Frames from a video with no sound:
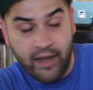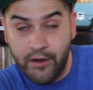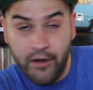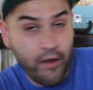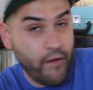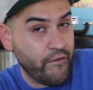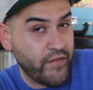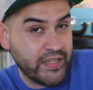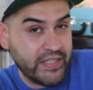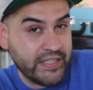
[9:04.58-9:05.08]
don't
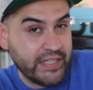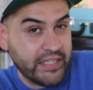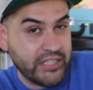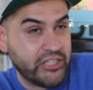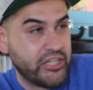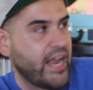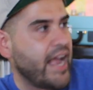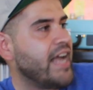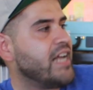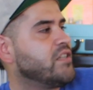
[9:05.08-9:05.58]
know if this is a
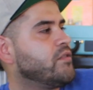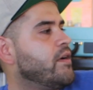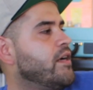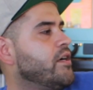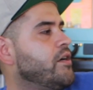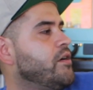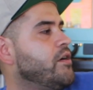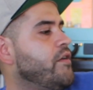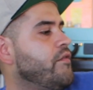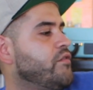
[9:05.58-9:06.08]
jazz
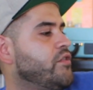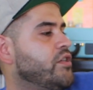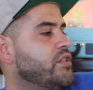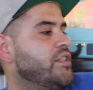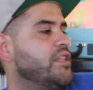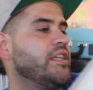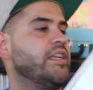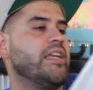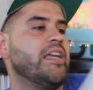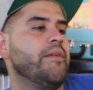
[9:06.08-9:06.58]
record or
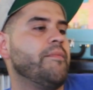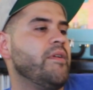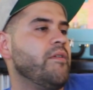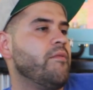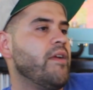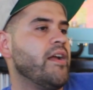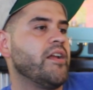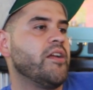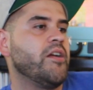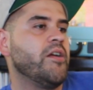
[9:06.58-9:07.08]
just a gimme
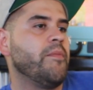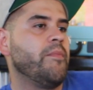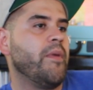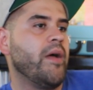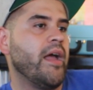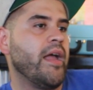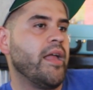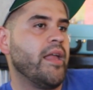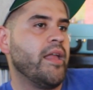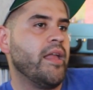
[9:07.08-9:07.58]
record,
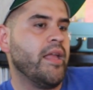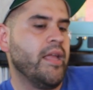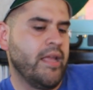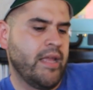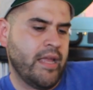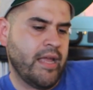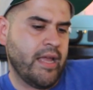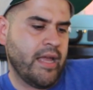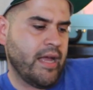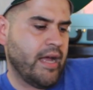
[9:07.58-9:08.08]
but
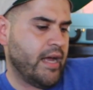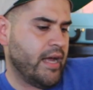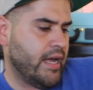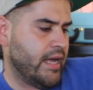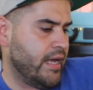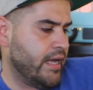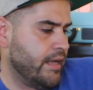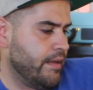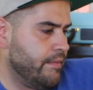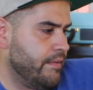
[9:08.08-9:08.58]

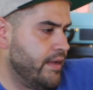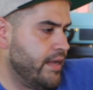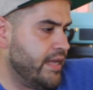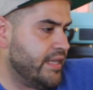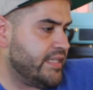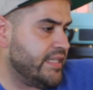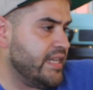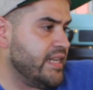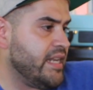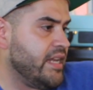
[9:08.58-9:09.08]

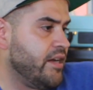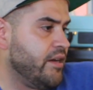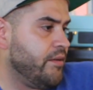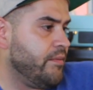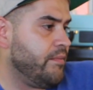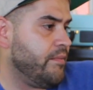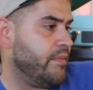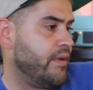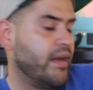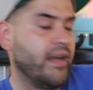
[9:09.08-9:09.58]
it's in here.
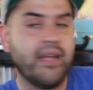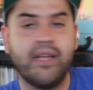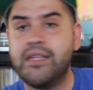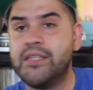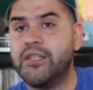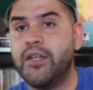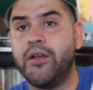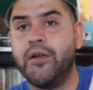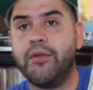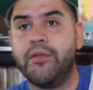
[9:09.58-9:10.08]

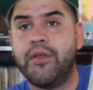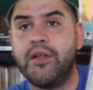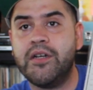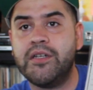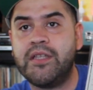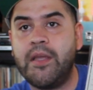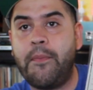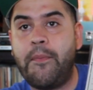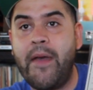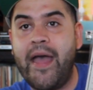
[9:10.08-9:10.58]
So
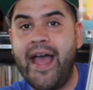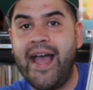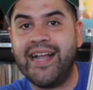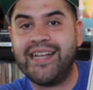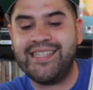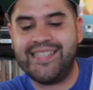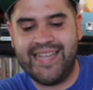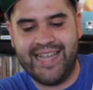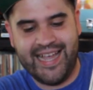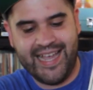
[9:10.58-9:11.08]
there's the
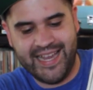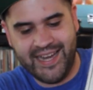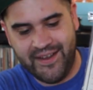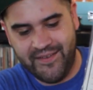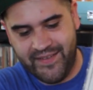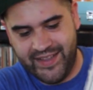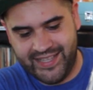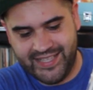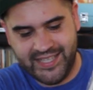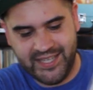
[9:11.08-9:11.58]
back side
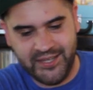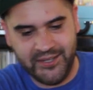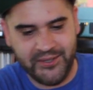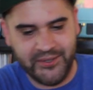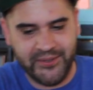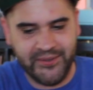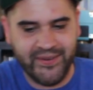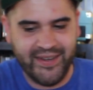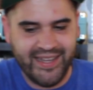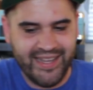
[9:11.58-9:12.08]
of it
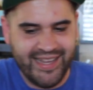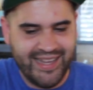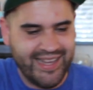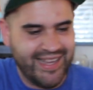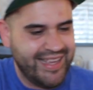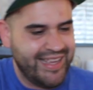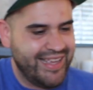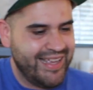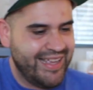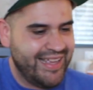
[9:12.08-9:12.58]
too.
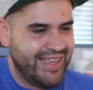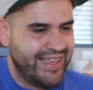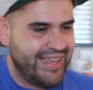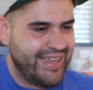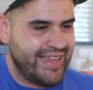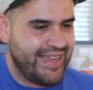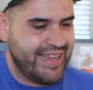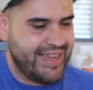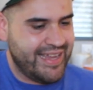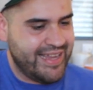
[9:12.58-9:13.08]

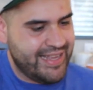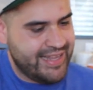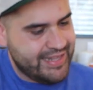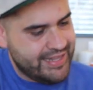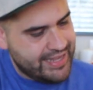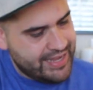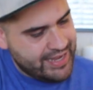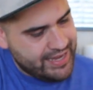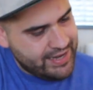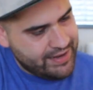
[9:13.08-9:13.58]
And
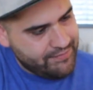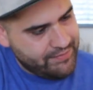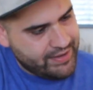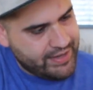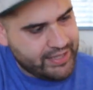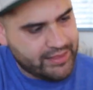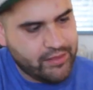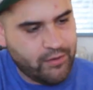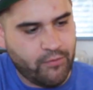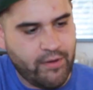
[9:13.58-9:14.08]
then we
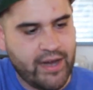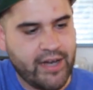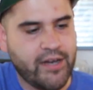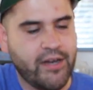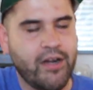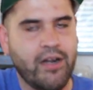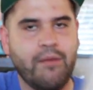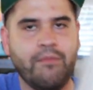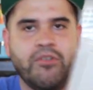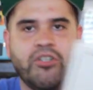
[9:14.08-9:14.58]
got the
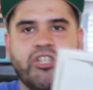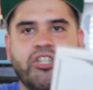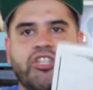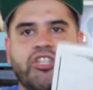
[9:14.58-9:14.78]
record. Let me just